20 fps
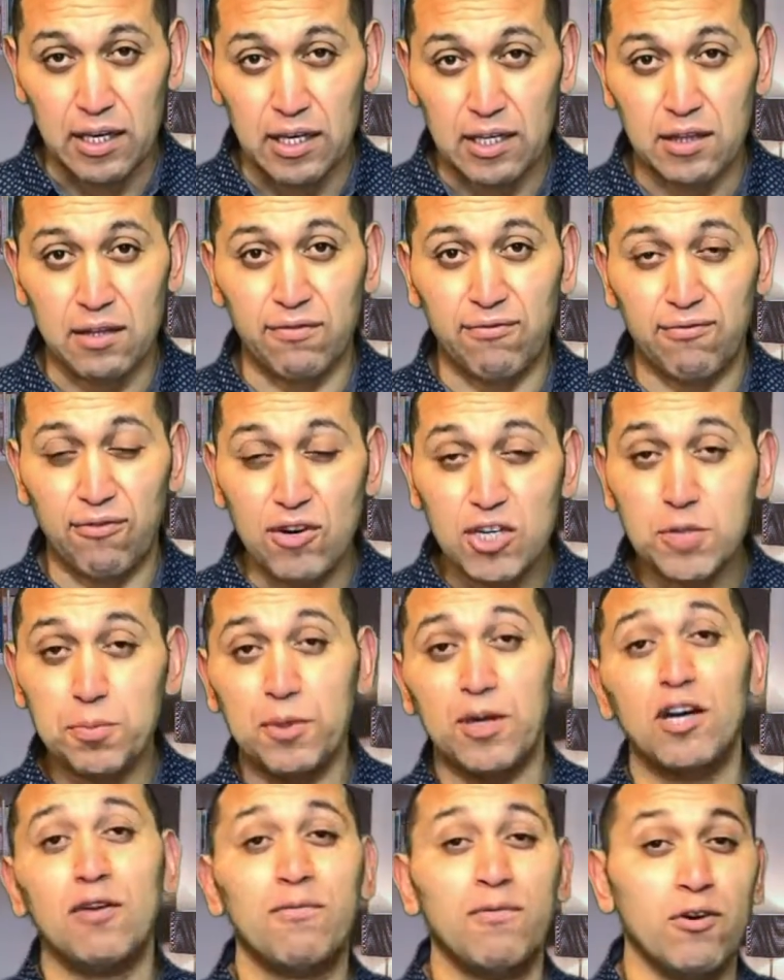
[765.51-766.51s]
The first
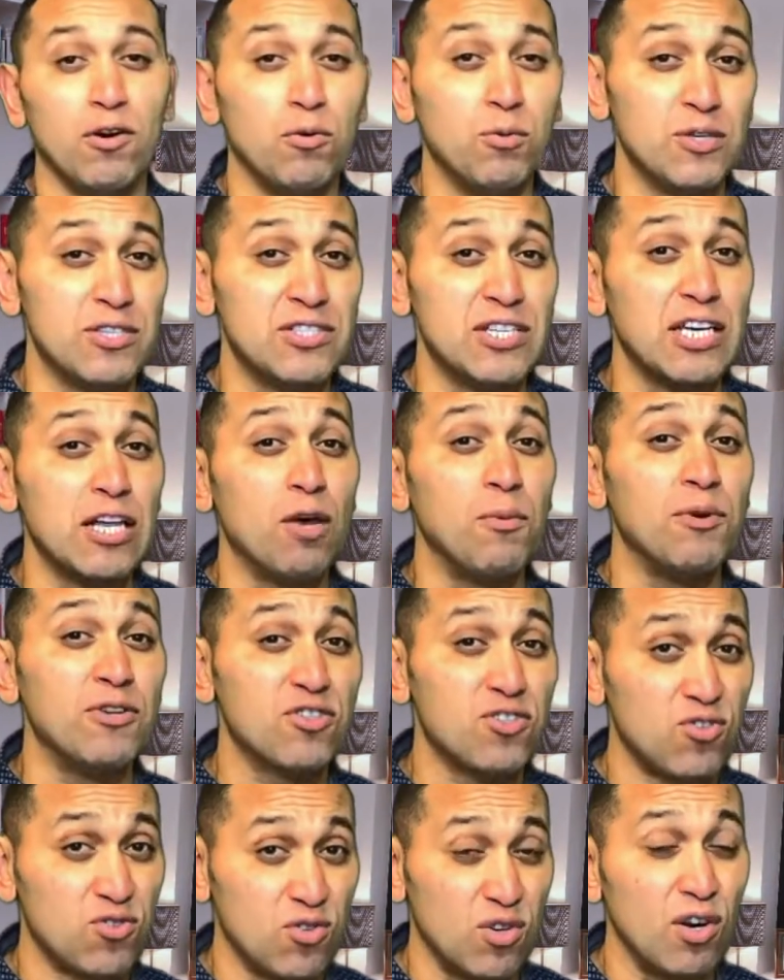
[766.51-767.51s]
parable was dealing with
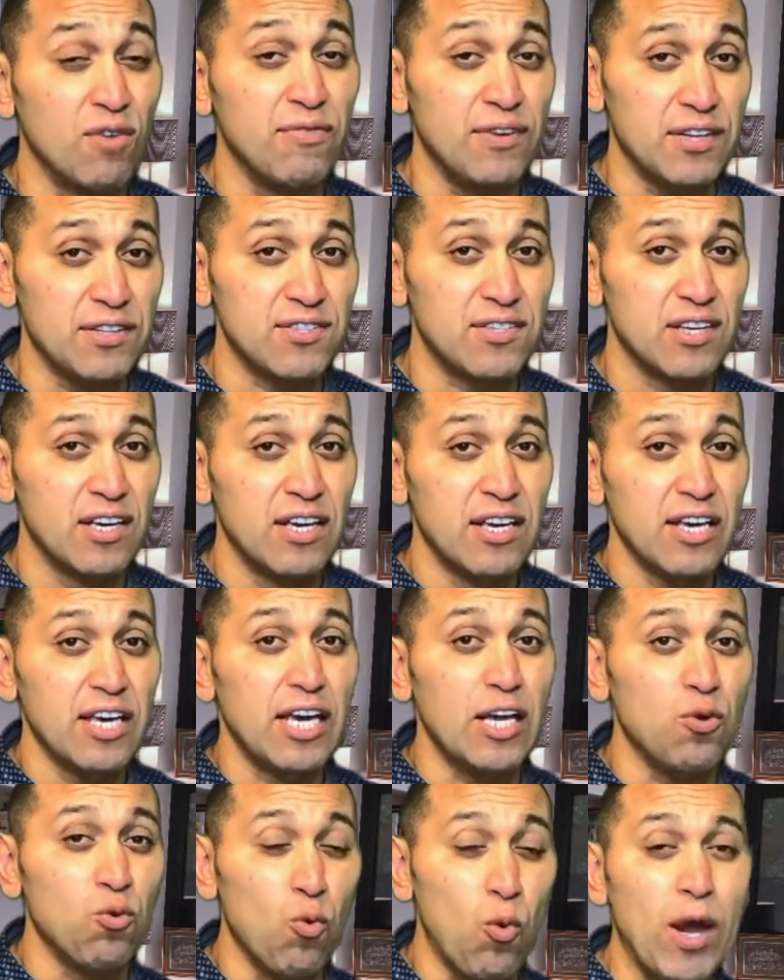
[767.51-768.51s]
servants
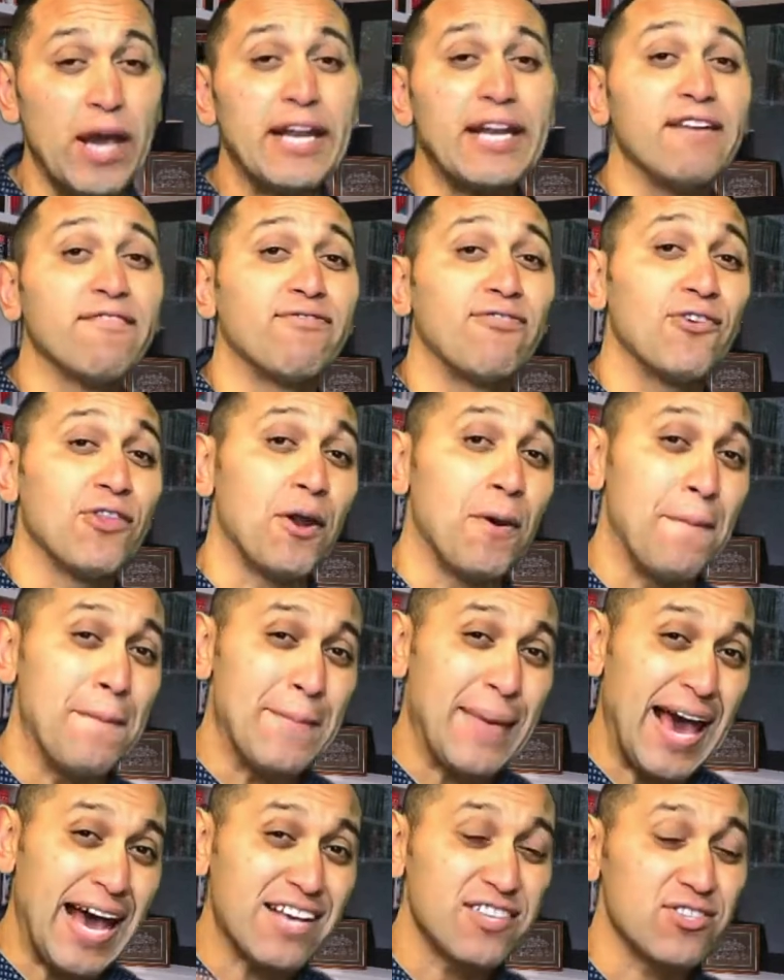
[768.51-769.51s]
and waiting for their
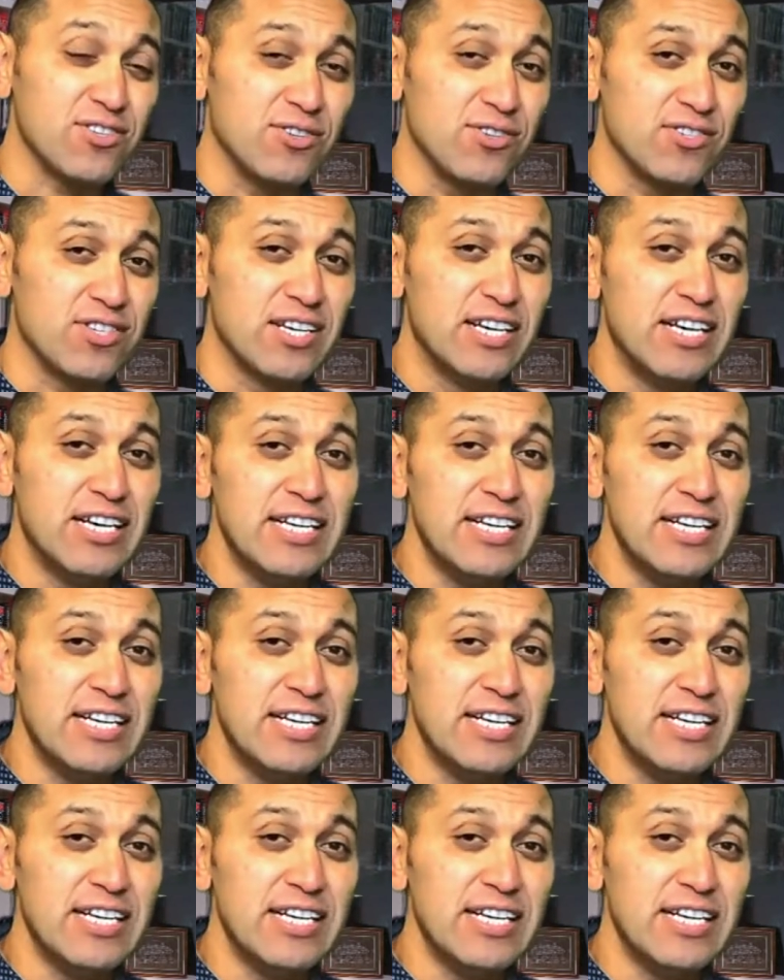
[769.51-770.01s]
masters.